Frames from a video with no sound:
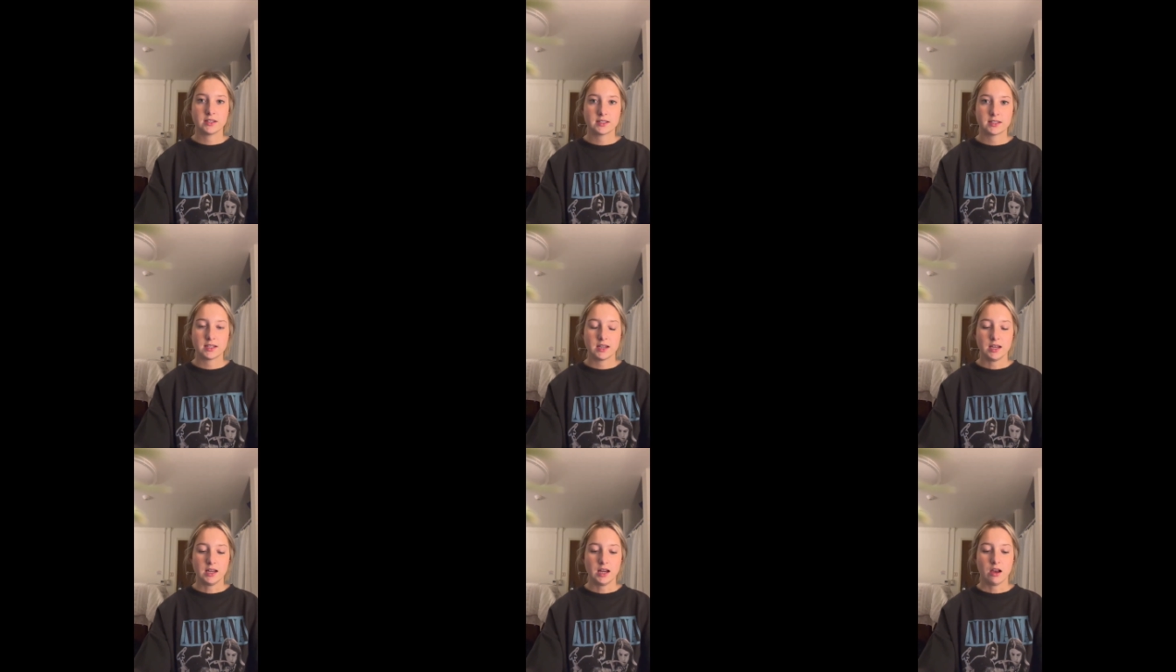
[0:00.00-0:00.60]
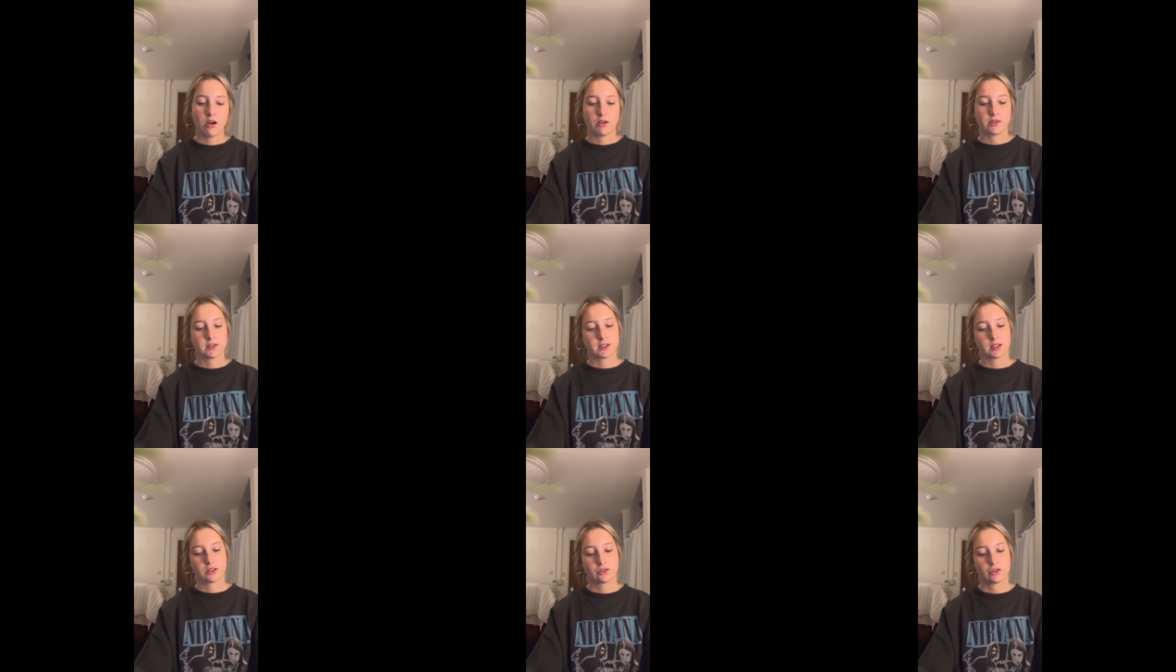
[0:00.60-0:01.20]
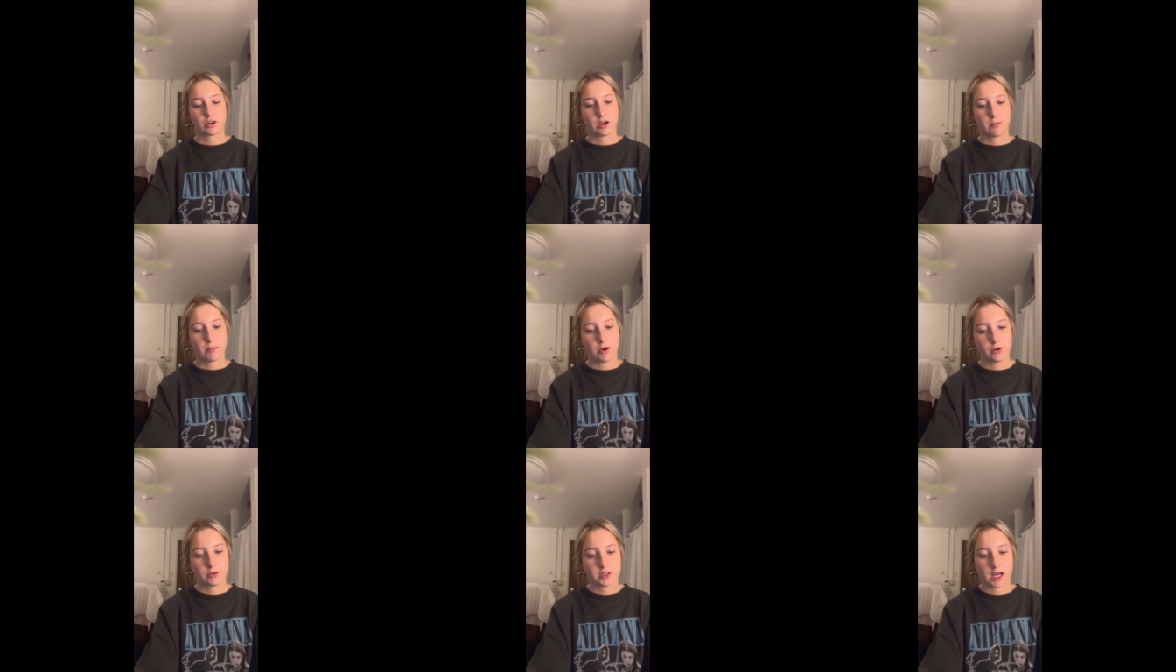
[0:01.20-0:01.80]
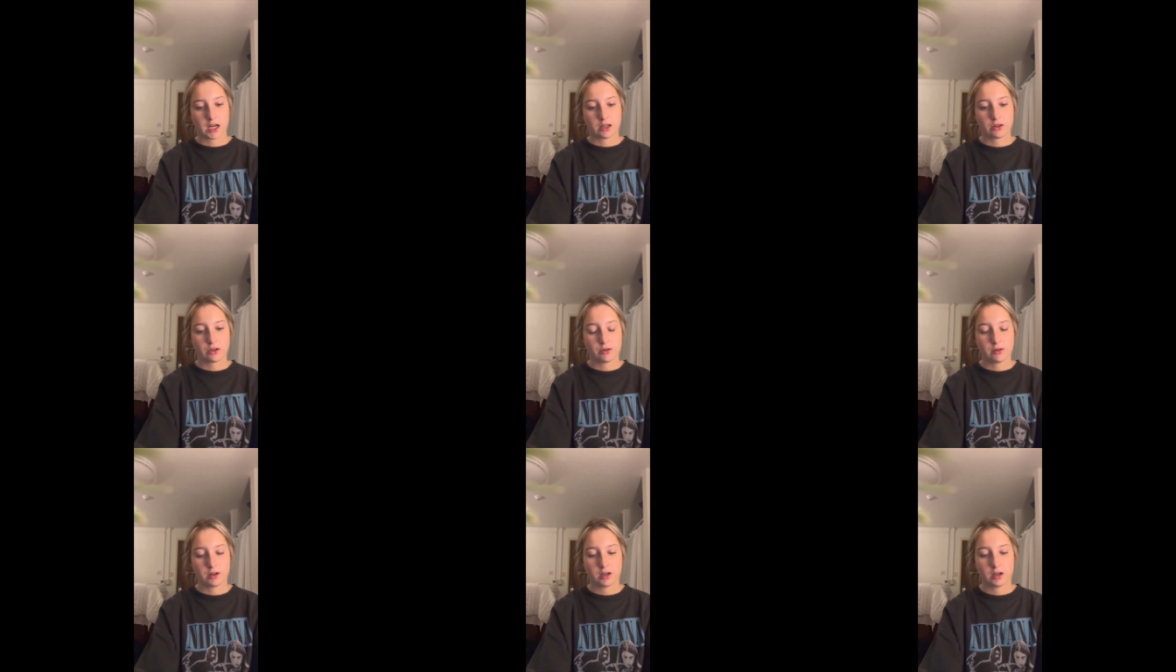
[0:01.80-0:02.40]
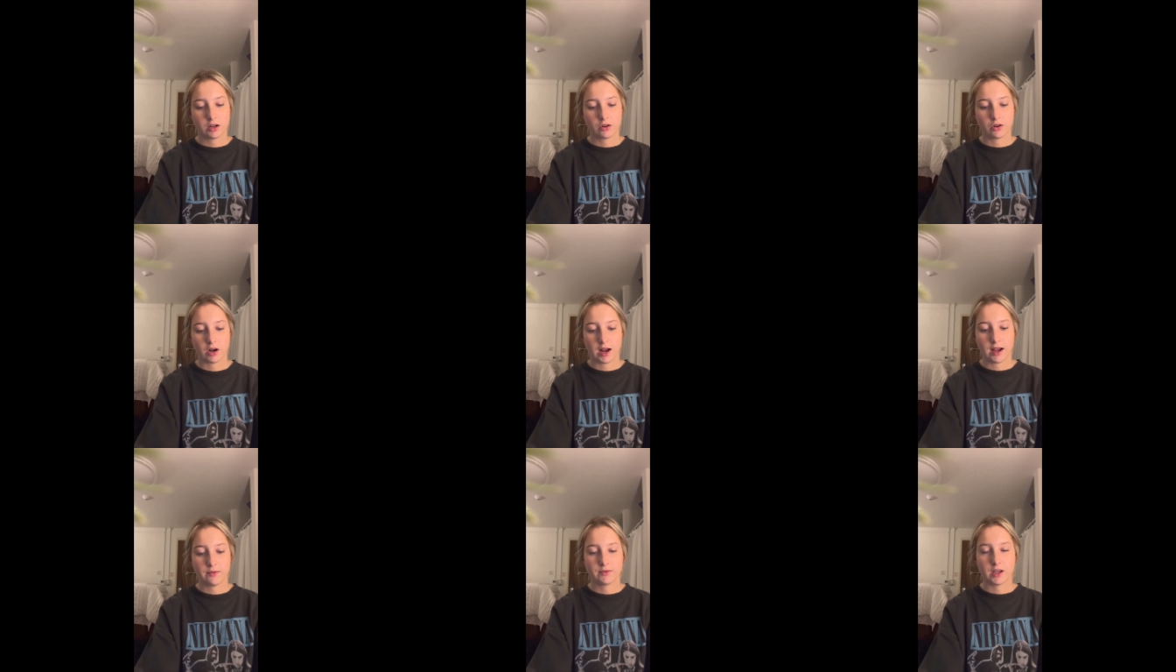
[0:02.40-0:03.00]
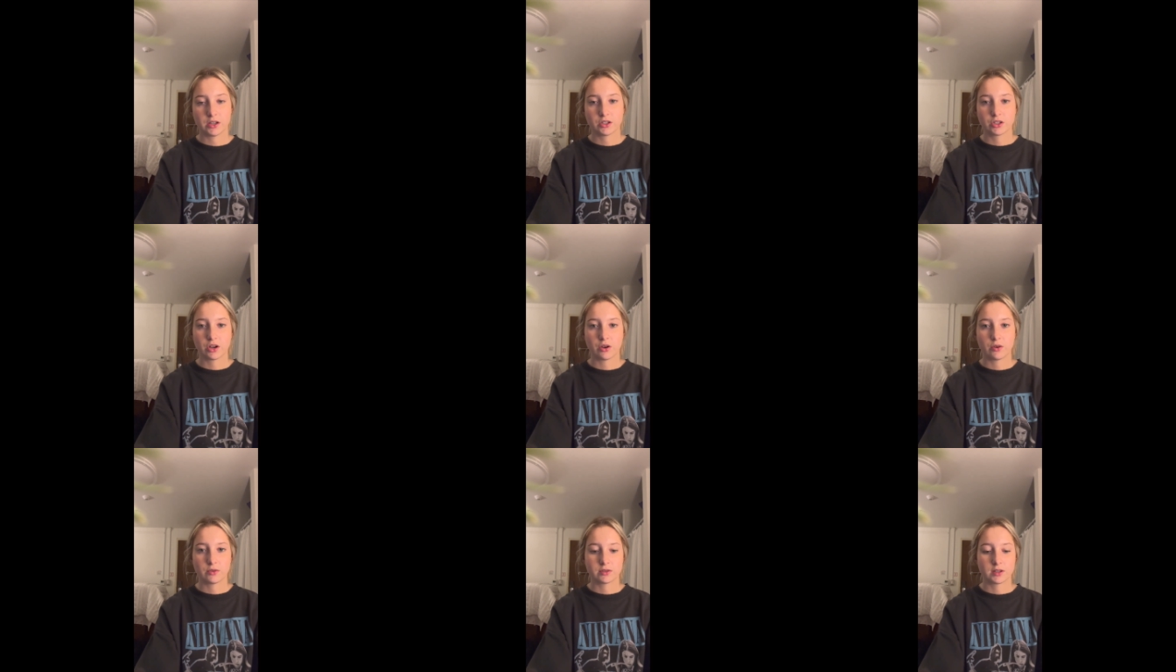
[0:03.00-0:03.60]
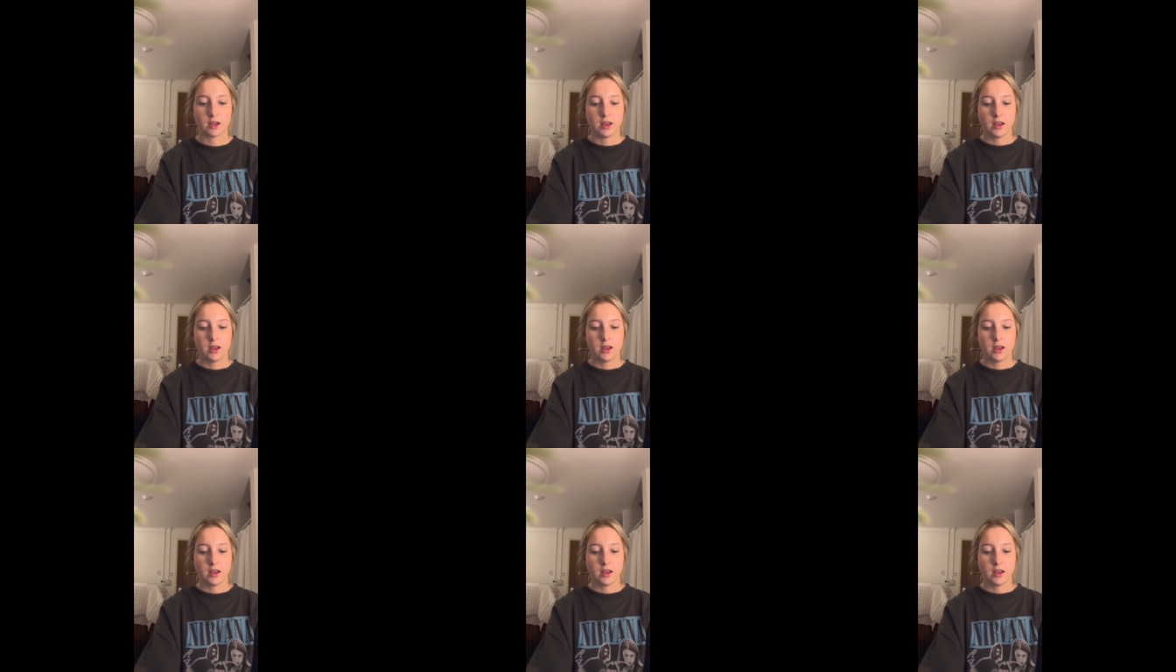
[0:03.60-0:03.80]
see on this Instagram post, I included a graph that shows